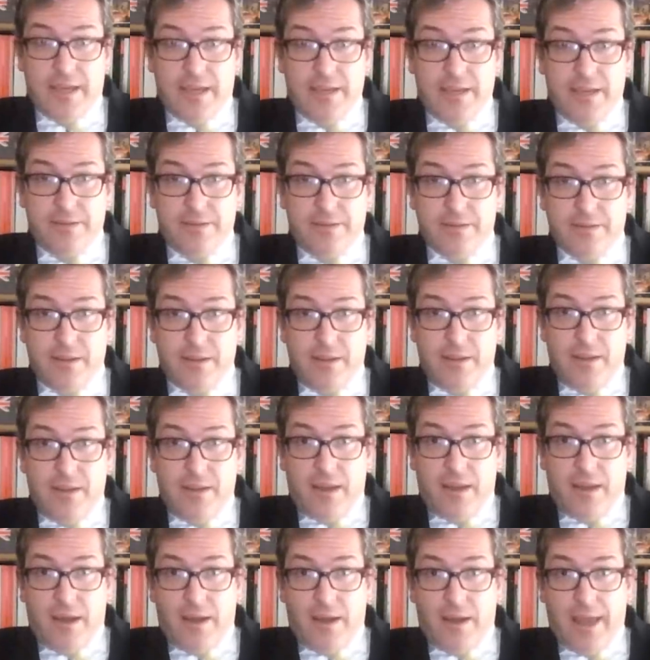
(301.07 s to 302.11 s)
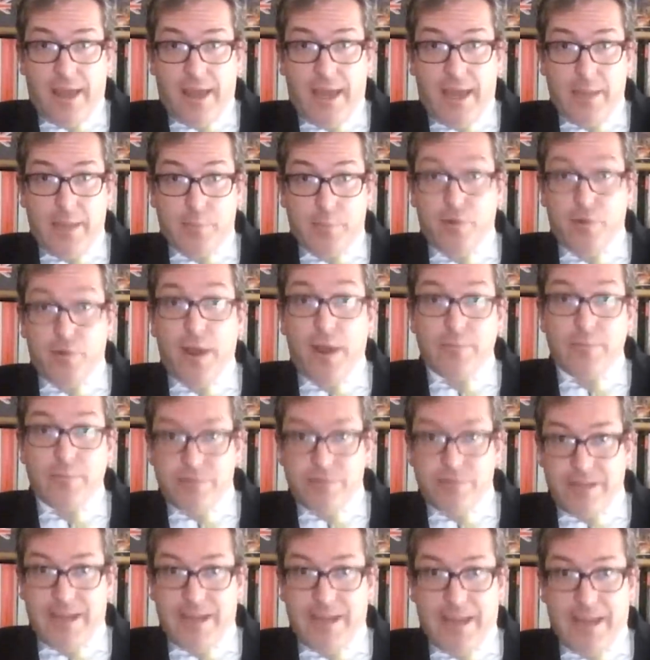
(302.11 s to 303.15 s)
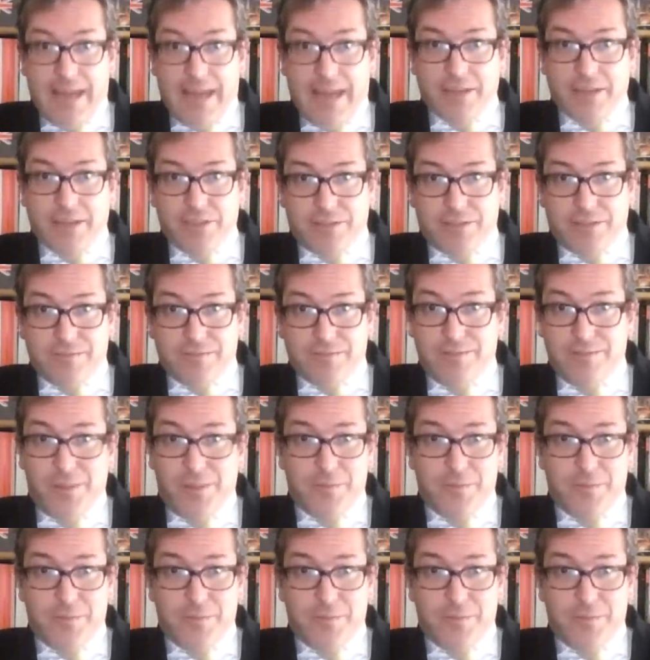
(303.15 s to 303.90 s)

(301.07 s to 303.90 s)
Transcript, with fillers: in a primary election,